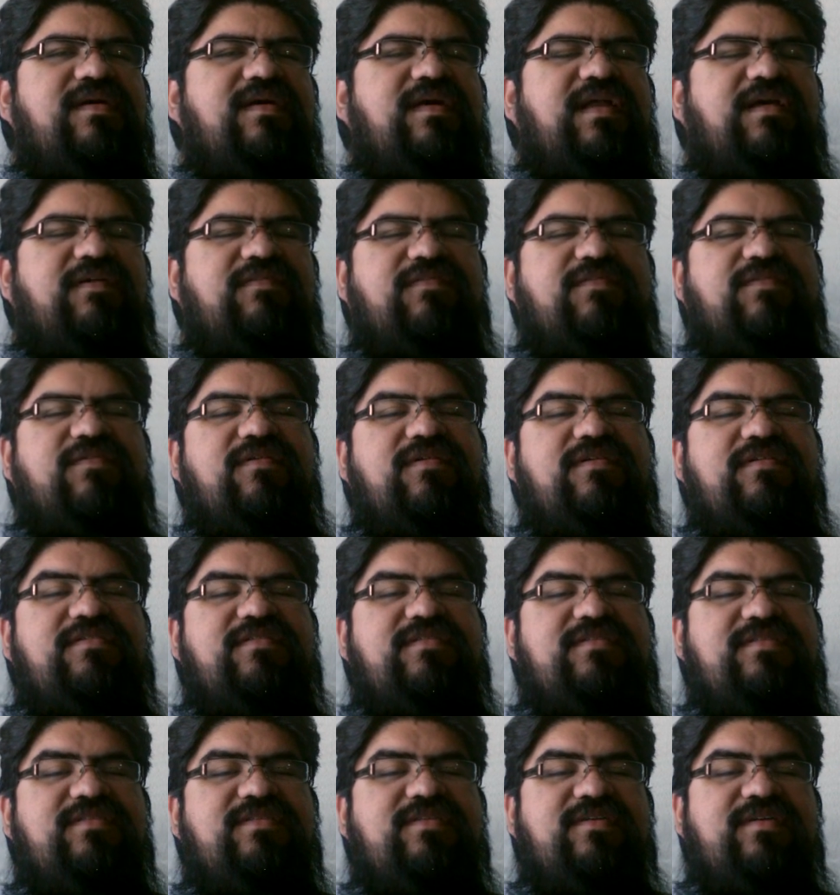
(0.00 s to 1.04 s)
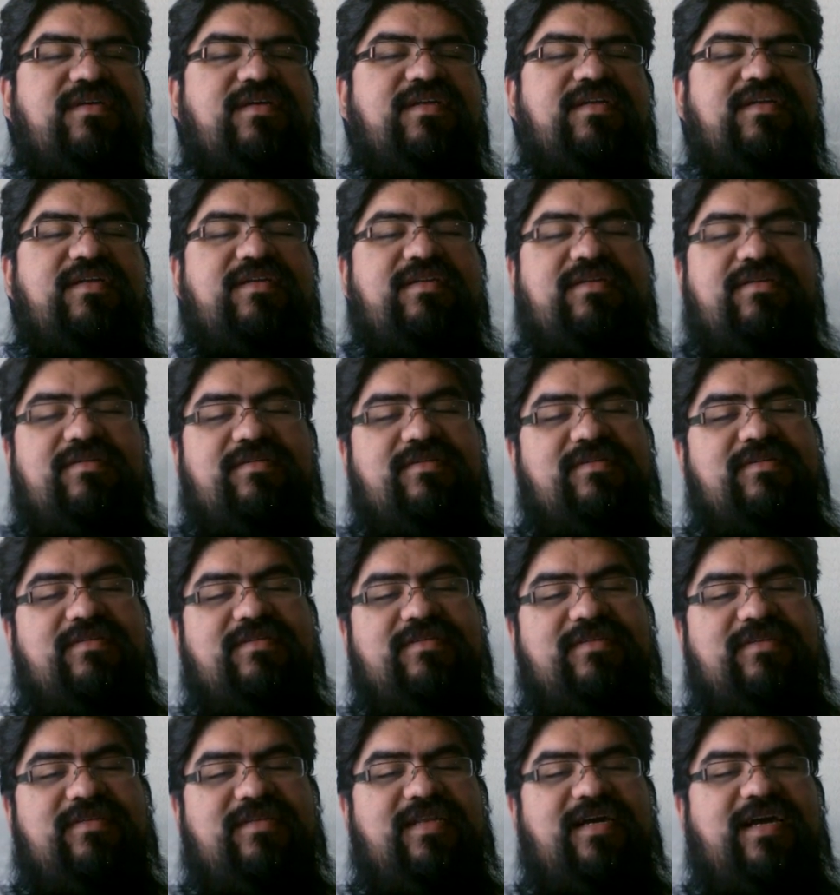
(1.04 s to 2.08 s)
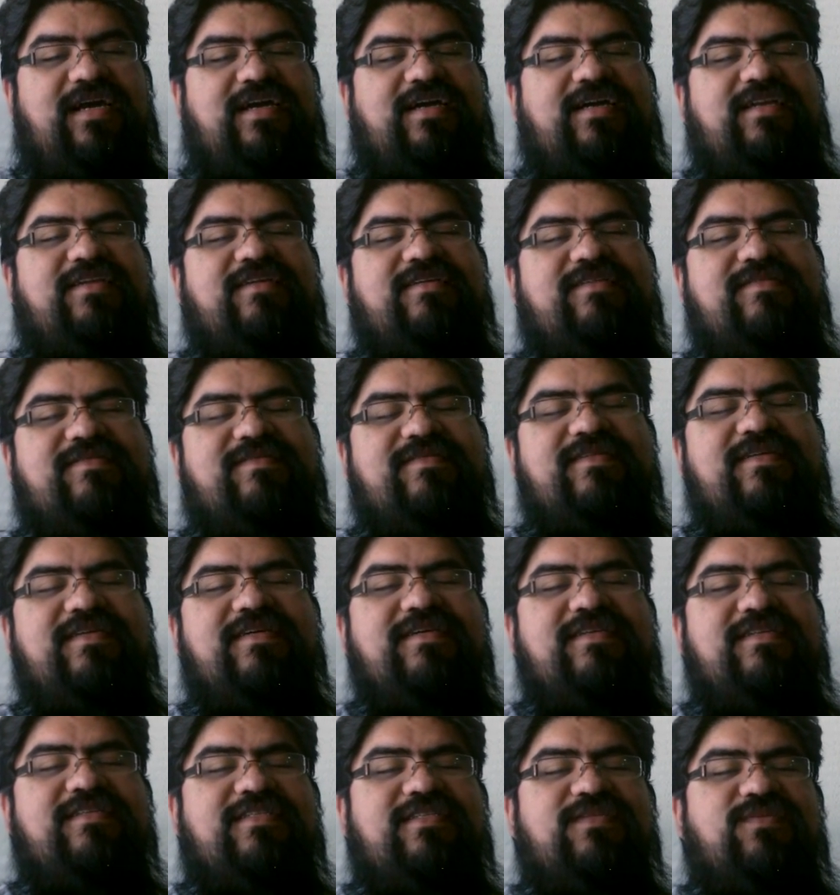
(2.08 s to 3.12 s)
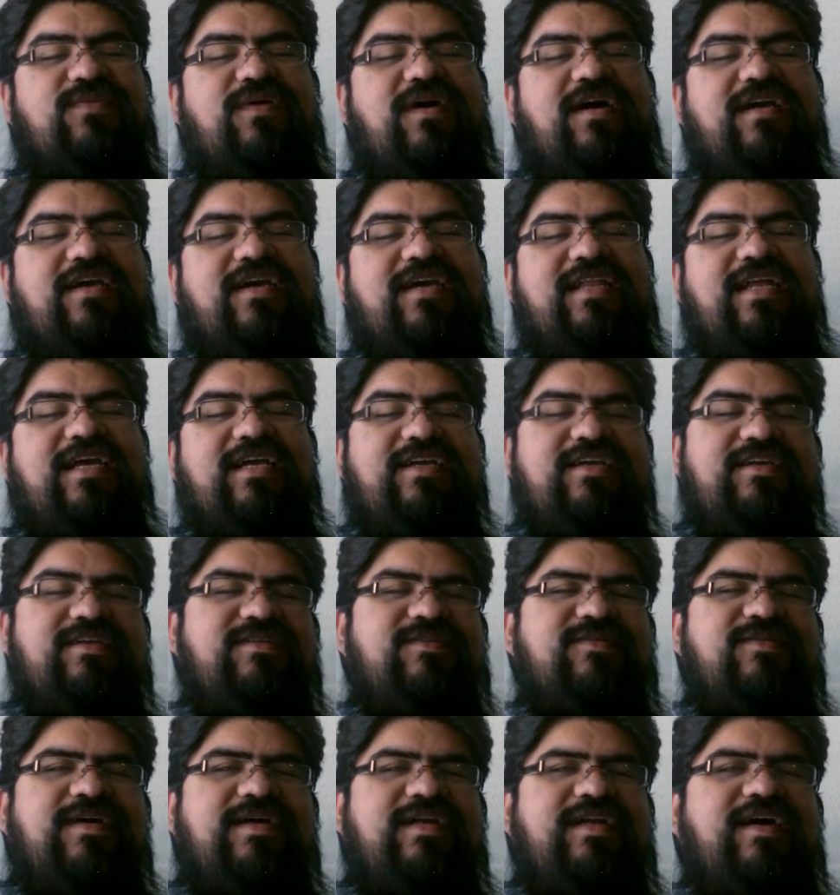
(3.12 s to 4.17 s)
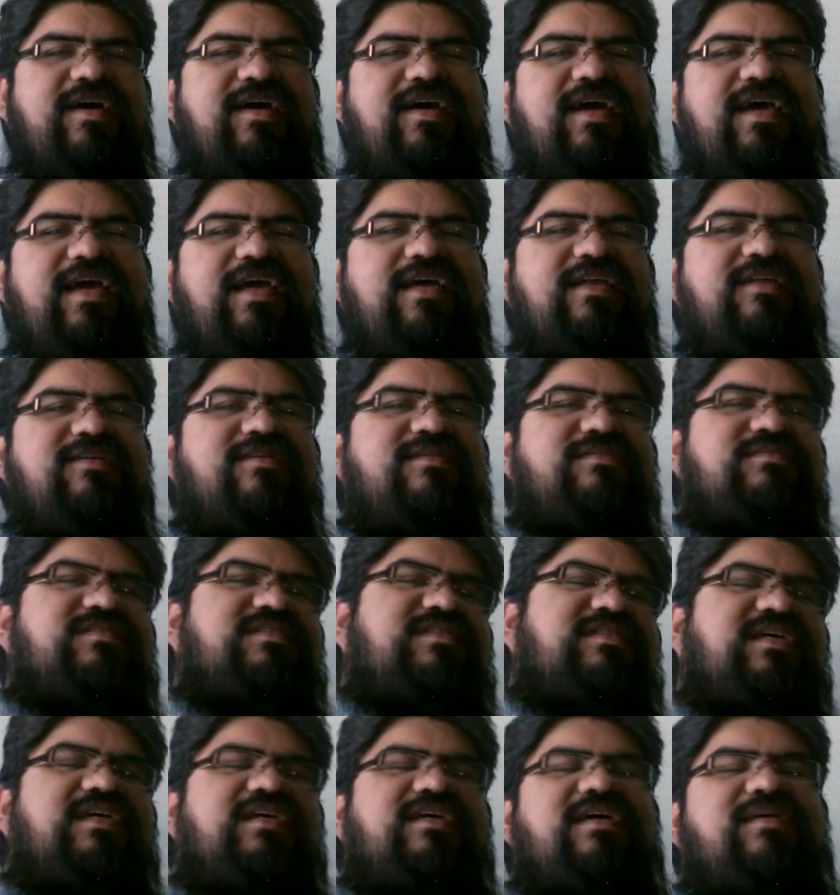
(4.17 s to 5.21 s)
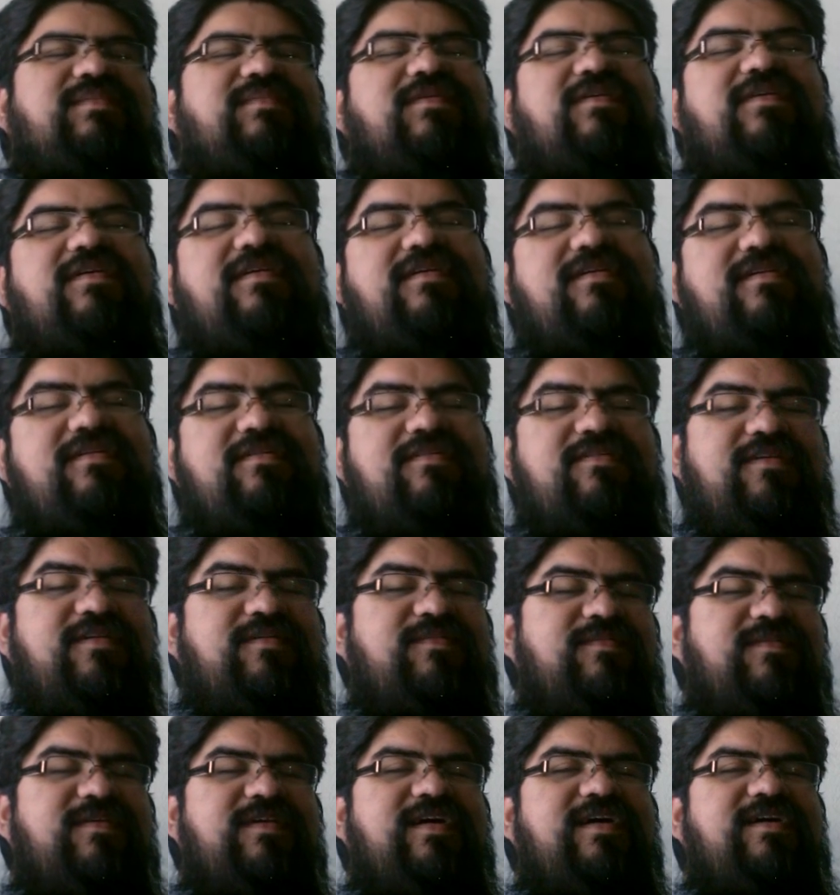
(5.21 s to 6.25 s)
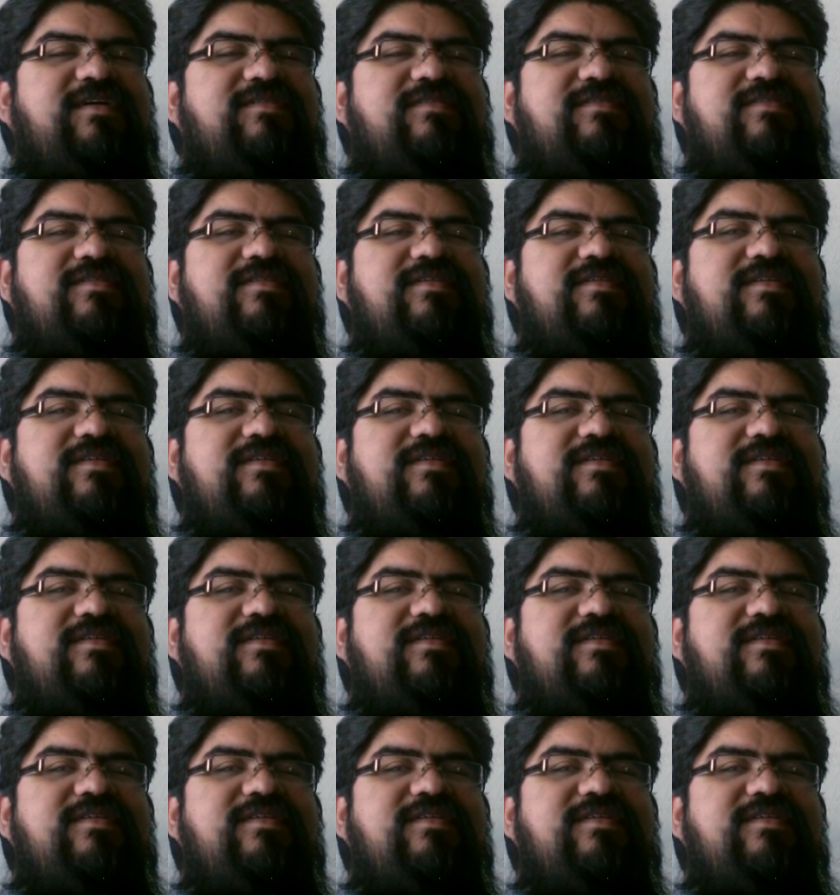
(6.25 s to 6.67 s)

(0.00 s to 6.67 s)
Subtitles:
And of course, you're not gonna just walk in like you do right now. Hey, I'm sick, I'm hurt, help me out.